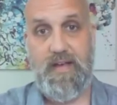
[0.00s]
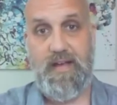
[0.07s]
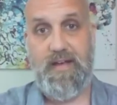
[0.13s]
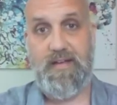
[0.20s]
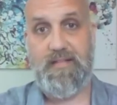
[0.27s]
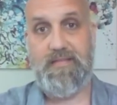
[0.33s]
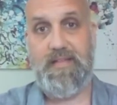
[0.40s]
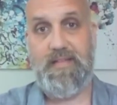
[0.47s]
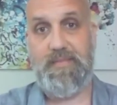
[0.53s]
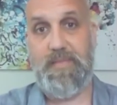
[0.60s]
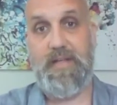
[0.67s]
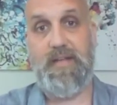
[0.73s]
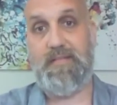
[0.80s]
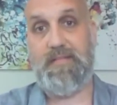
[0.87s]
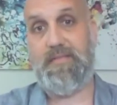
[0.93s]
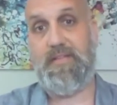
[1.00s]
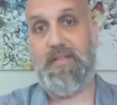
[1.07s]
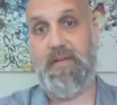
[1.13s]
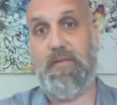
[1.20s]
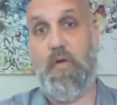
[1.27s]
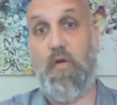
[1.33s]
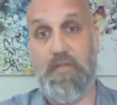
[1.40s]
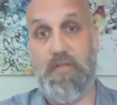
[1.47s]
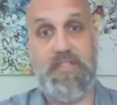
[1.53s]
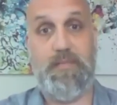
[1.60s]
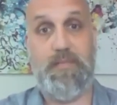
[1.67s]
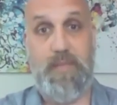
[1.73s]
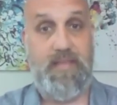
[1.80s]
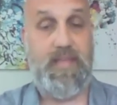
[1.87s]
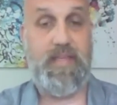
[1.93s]

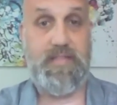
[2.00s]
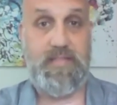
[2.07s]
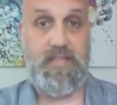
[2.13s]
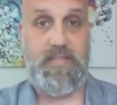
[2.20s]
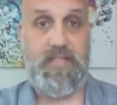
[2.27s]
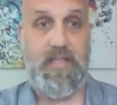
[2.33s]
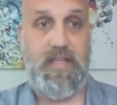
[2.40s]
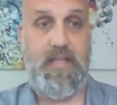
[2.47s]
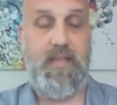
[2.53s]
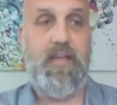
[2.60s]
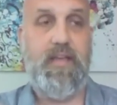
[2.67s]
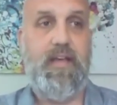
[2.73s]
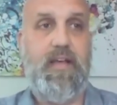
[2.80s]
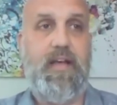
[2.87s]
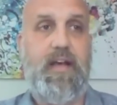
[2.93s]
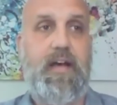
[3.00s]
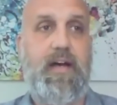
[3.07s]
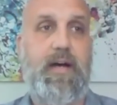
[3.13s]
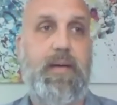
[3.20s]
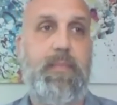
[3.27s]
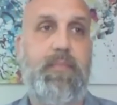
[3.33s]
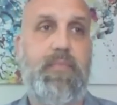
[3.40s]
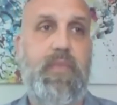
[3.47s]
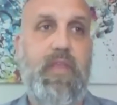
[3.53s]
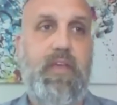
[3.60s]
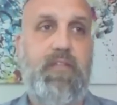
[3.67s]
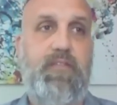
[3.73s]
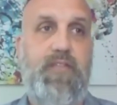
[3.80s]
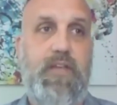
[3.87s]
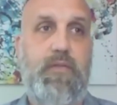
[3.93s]
overseen by the SEC.
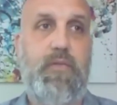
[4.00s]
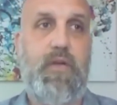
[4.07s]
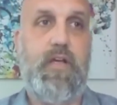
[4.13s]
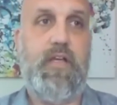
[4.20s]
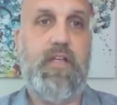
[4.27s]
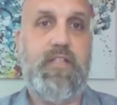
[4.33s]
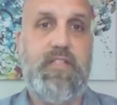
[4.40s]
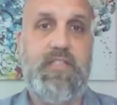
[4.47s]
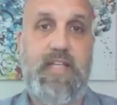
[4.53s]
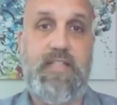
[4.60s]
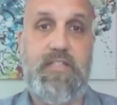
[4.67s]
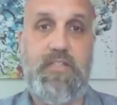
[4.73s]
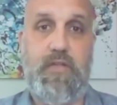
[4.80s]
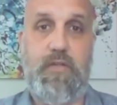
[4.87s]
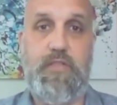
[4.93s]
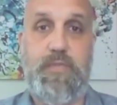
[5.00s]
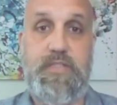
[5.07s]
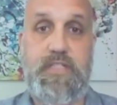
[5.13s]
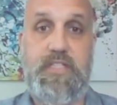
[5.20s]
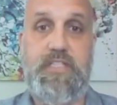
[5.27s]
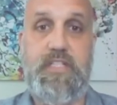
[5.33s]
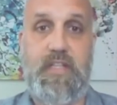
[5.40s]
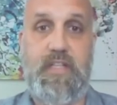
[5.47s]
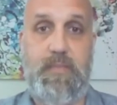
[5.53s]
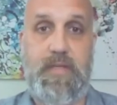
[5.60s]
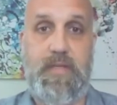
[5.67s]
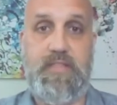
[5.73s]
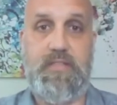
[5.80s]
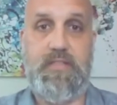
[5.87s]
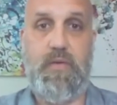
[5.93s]
FINRA sets those position
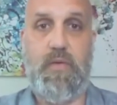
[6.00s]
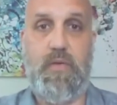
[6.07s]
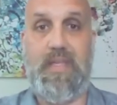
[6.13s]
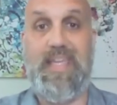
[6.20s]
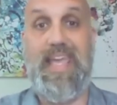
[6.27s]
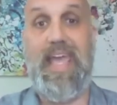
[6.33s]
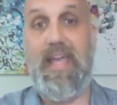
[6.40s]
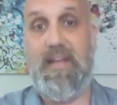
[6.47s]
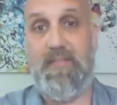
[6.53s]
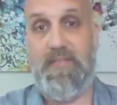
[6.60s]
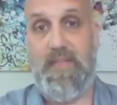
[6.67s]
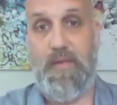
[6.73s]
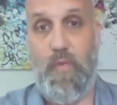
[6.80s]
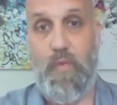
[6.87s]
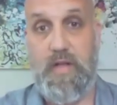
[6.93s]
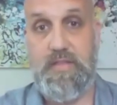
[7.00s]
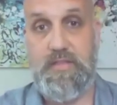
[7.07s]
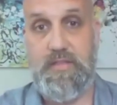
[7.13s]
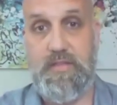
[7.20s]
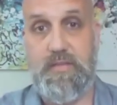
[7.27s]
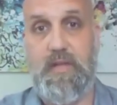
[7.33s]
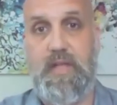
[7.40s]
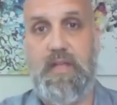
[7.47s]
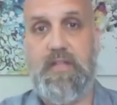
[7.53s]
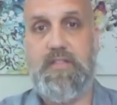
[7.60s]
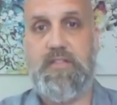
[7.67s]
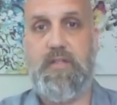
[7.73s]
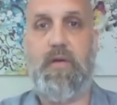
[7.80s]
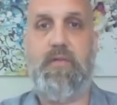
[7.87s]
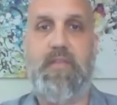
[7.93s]
limits, or can if they want to.
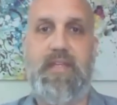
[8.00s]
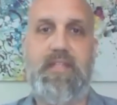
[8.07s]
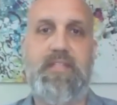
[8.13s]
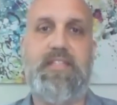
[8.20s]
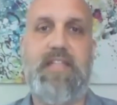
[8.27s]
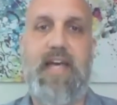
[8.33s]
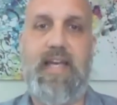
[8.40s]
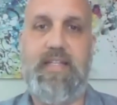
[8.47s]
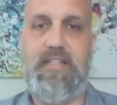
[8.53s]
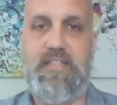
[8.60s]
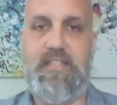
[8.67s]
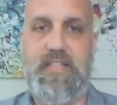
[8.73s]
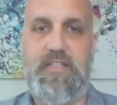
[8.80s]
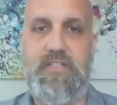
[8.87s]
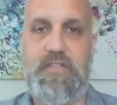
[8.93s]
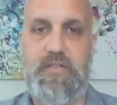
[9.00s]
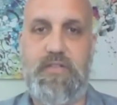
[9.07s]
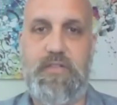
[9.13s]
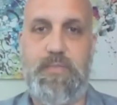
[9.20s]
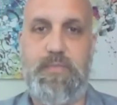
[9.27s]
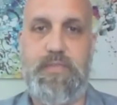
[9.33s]
So they decide to set certain